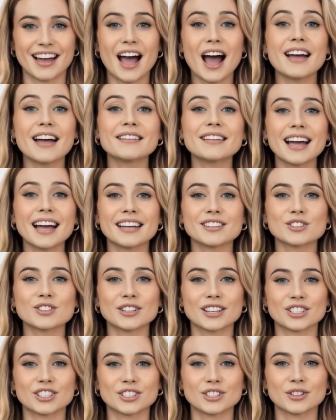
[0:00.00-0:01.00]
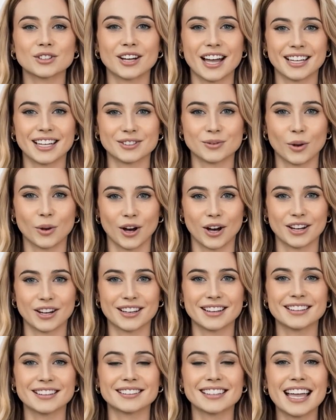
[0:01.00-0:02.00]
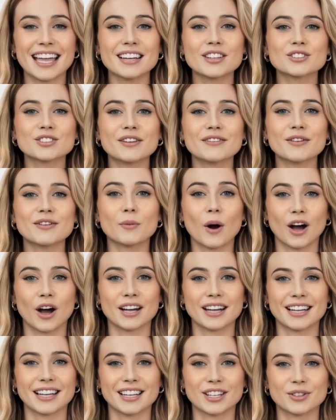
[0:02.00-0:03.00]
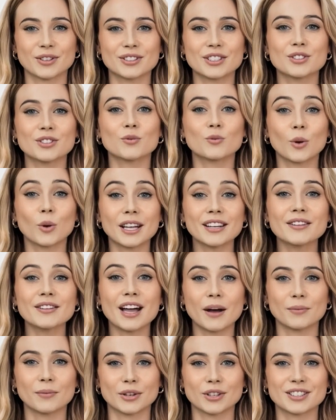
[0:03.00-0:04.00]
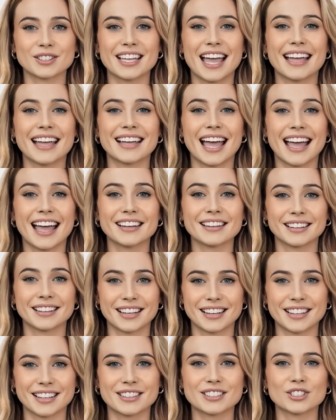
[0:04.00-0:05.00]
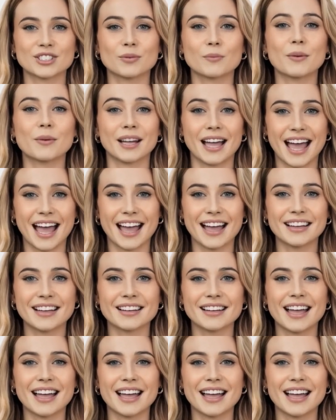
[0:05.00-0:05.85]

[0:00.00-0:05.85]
Unlike traditional guesswork, data-driven marketing uses real numbers and analytics to plan,